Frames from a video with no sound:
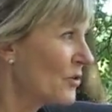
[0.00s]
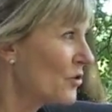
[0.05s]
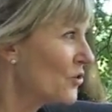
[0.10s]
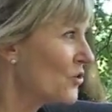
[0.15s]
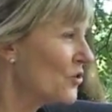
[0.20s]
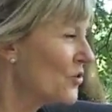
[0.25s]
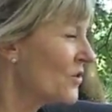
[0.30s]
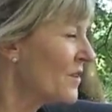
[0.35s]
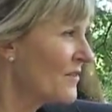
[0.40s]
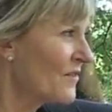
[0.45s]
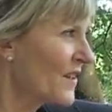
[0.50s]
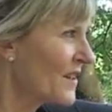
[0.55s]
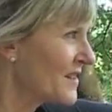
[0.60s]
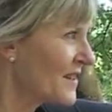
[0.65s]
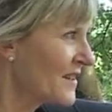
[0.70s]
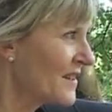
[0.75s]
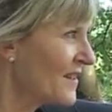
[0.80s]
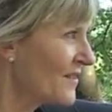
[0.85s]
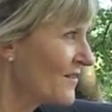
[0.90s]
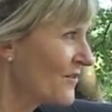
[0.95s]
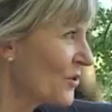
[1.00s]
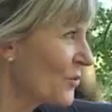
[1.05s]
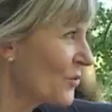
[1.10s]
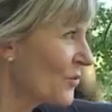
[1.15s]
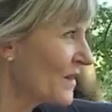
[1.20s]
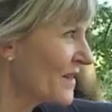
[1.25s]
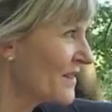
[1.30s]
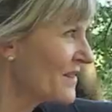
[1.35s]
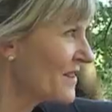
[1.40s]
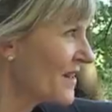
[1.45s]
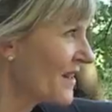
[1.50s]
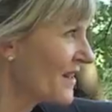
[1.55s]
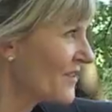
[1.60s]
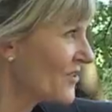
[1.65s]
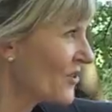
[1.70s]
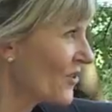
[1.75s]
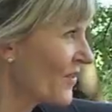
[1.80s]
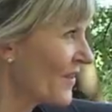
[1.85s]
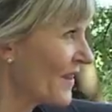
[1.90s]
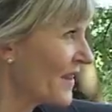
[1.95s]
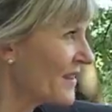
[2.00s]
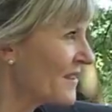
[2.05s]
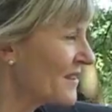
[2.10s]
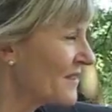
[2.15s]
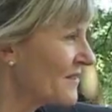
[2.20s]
Could you give us any of your insights on that?